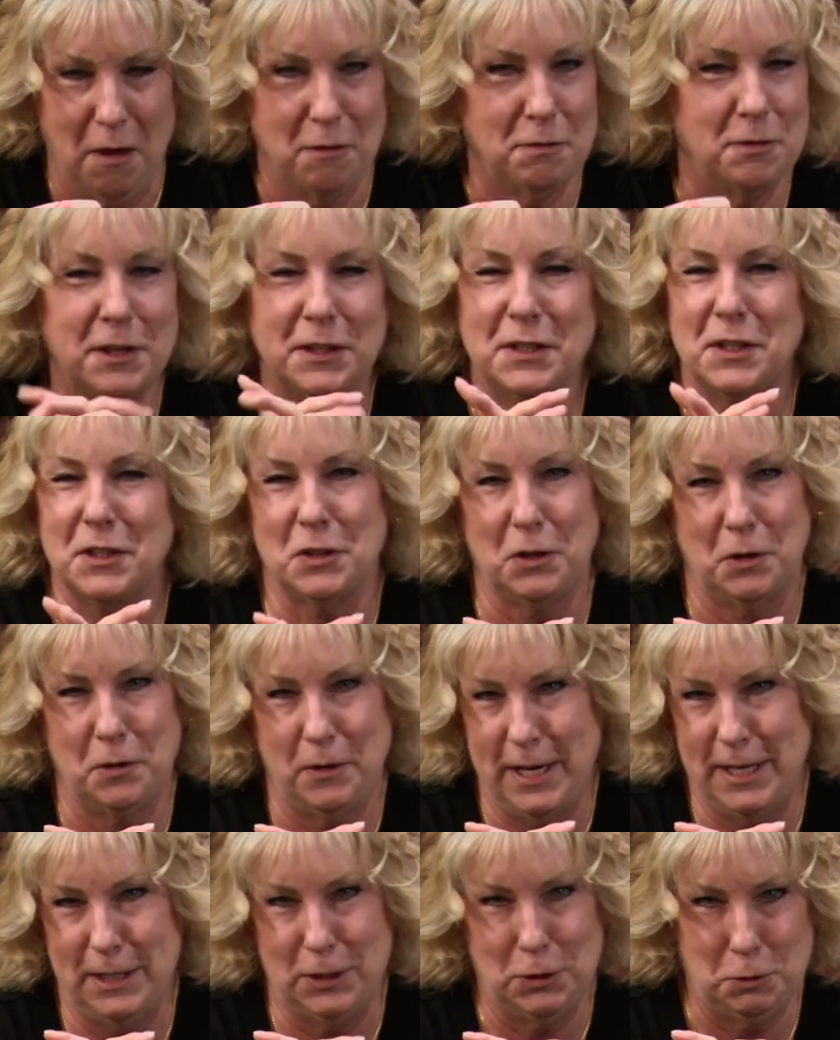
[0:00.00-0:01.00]
This is a
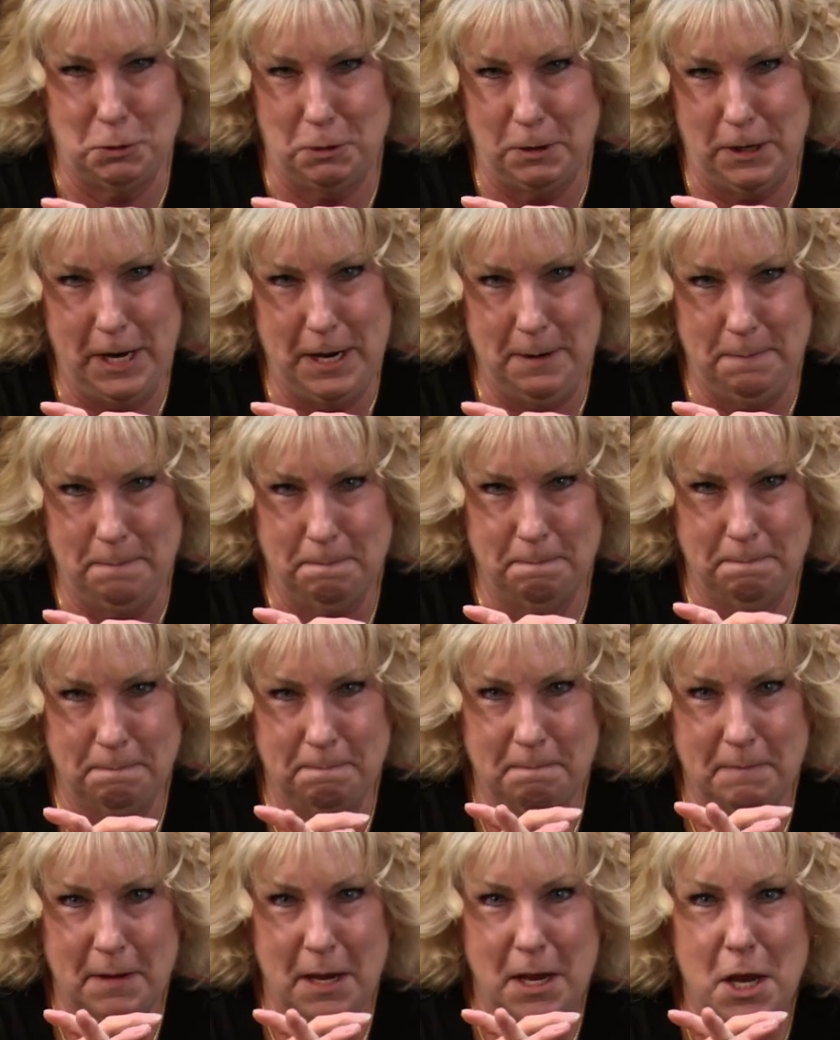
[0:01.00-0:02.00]
great story.
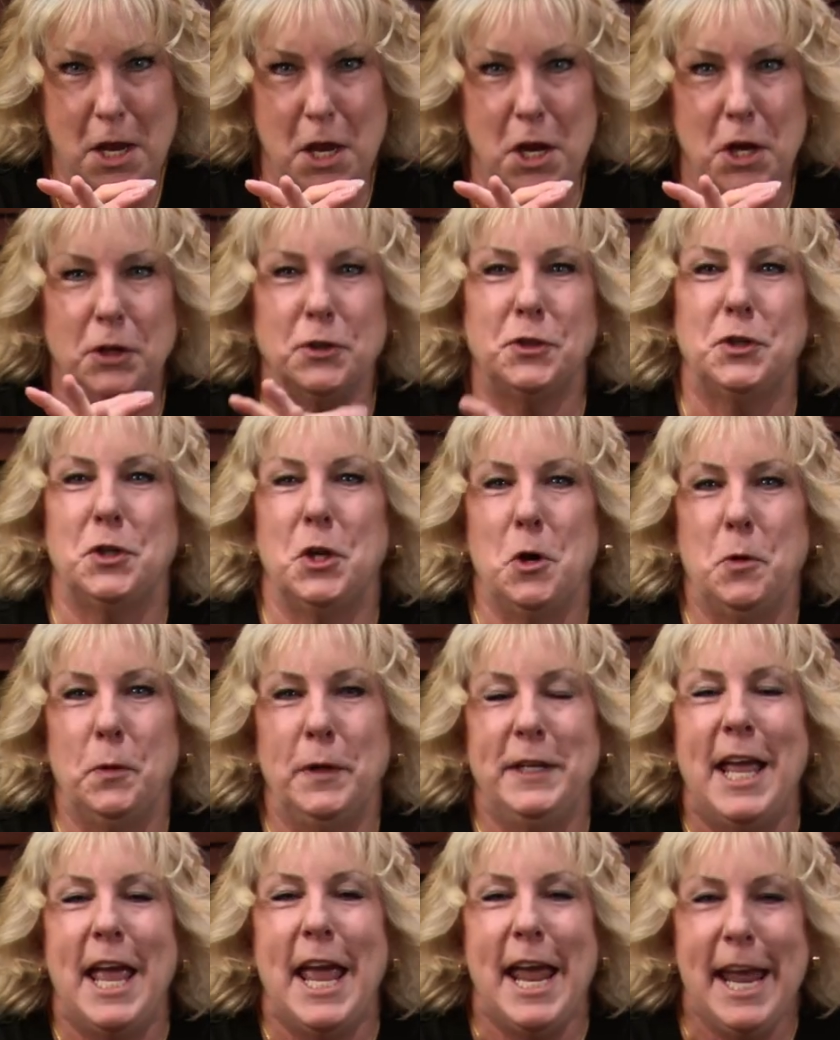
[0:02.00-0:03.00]
So,
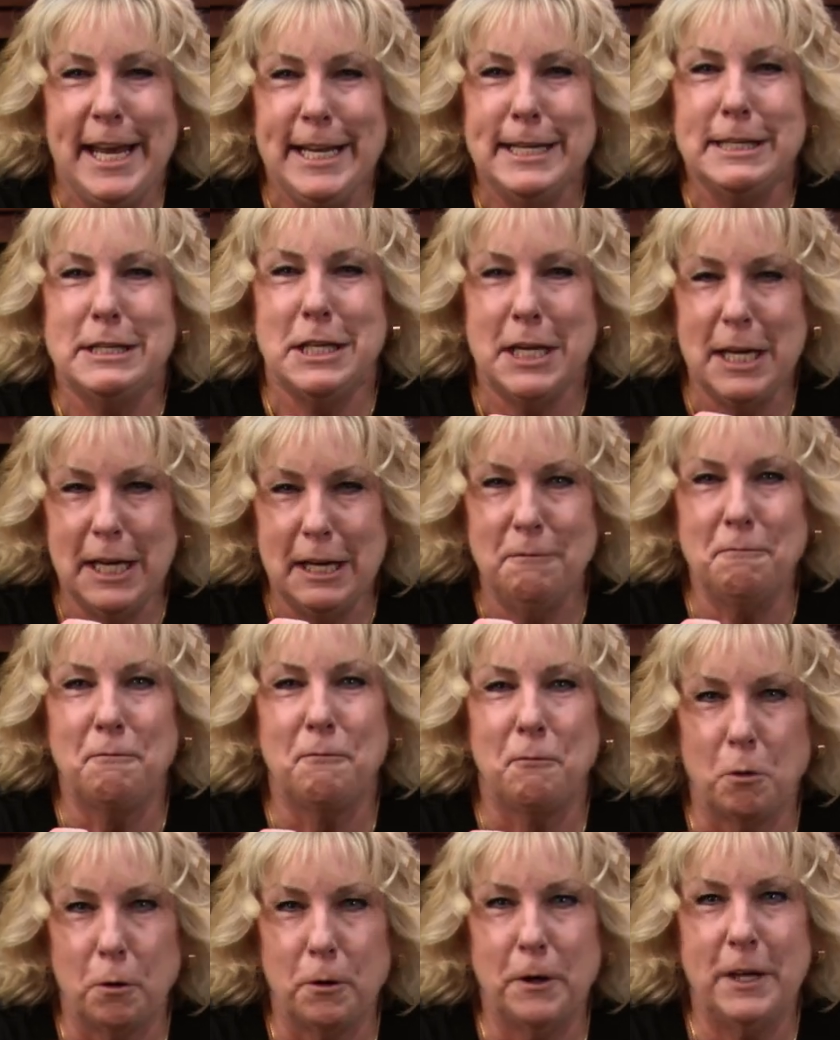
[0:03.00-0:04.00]
in
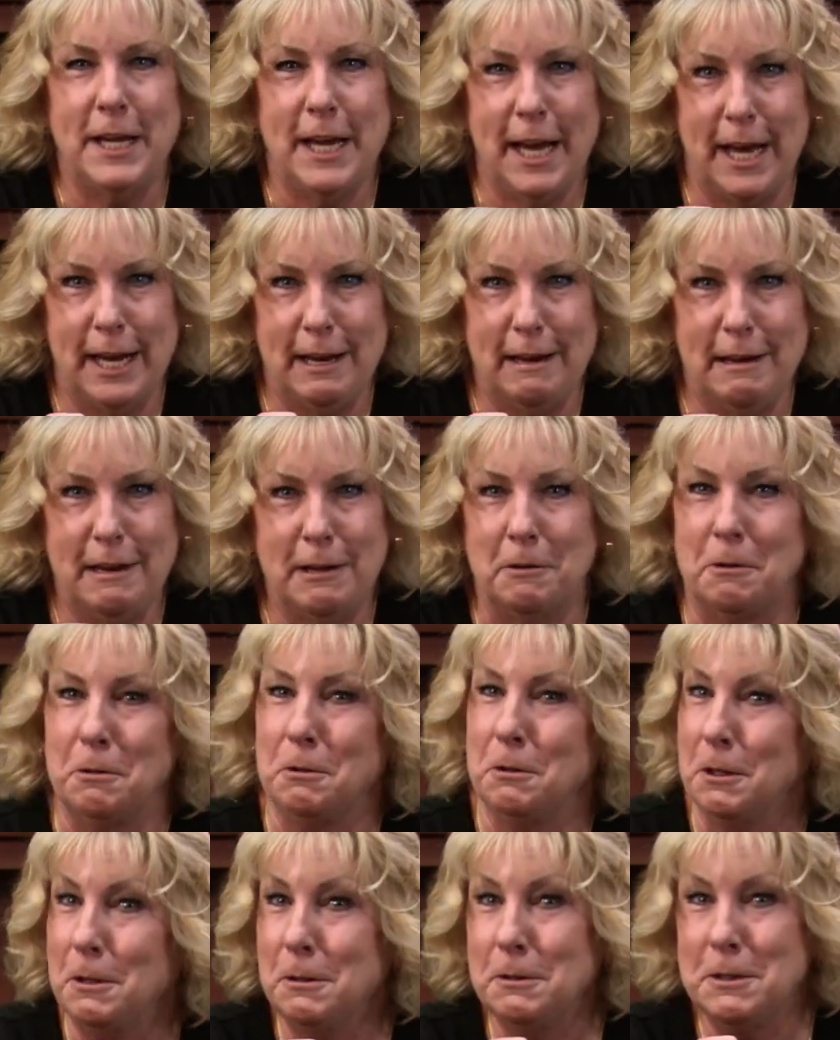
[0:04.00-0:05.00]
1848, in a
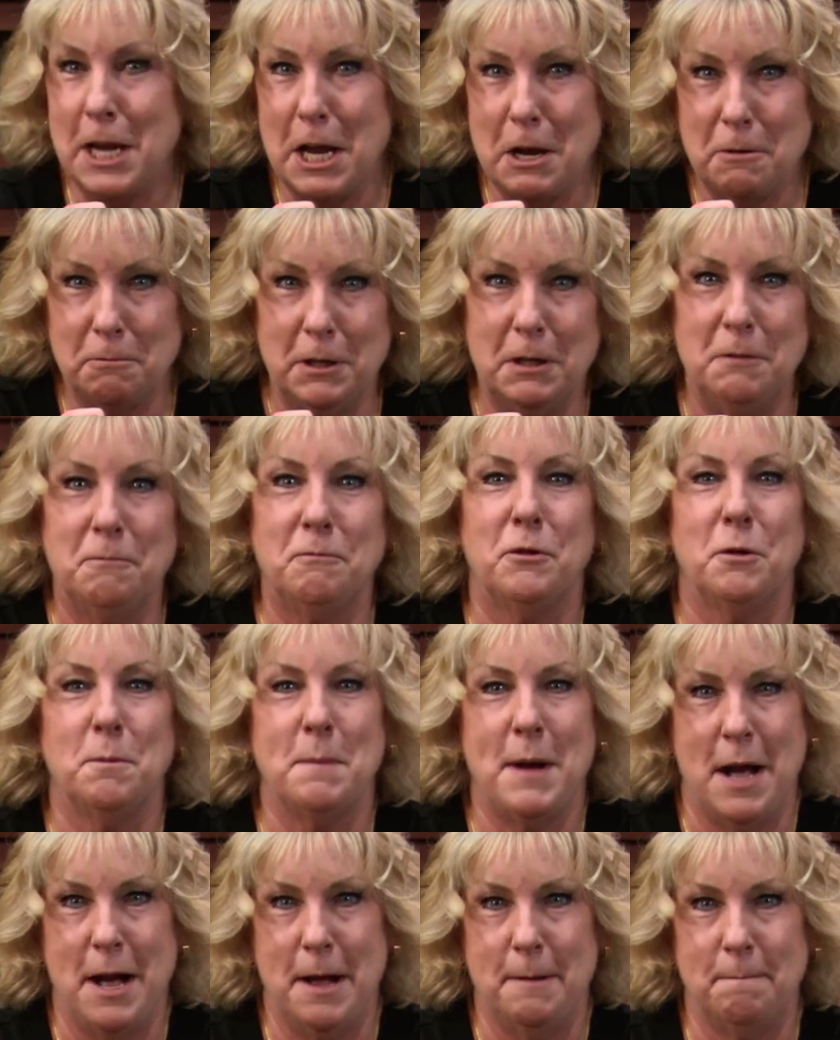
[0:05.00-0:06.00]
little town in
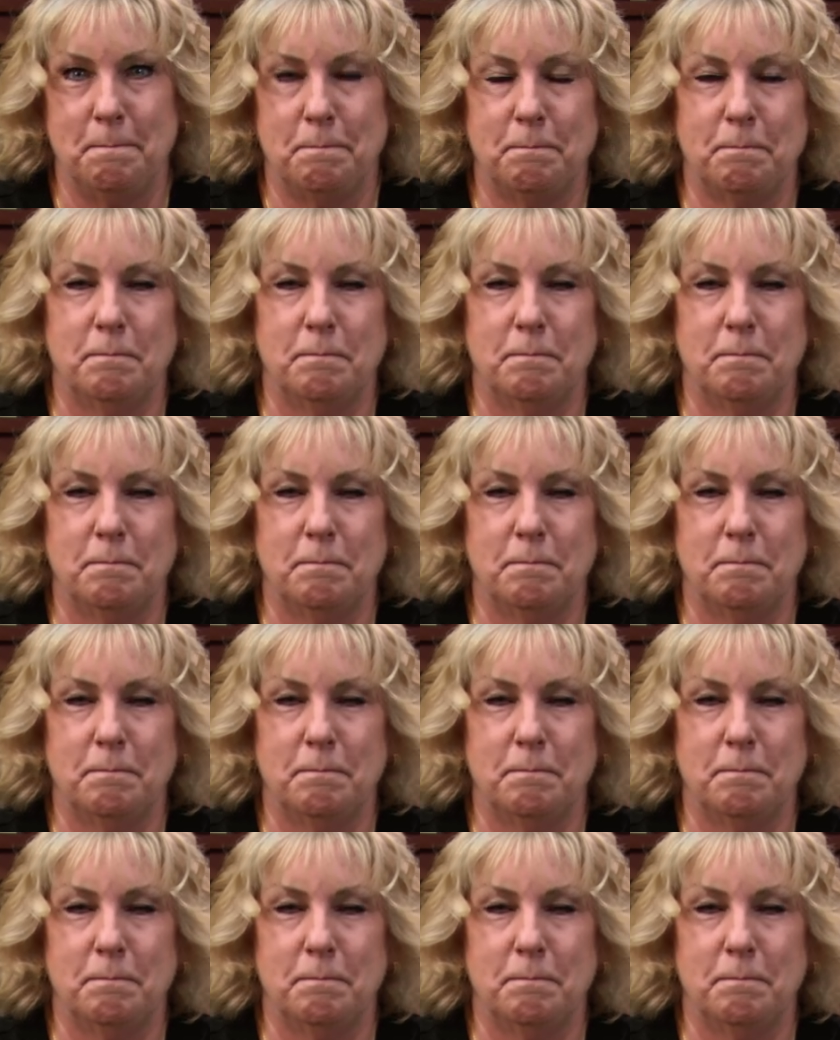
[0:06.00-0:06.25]
Vermont,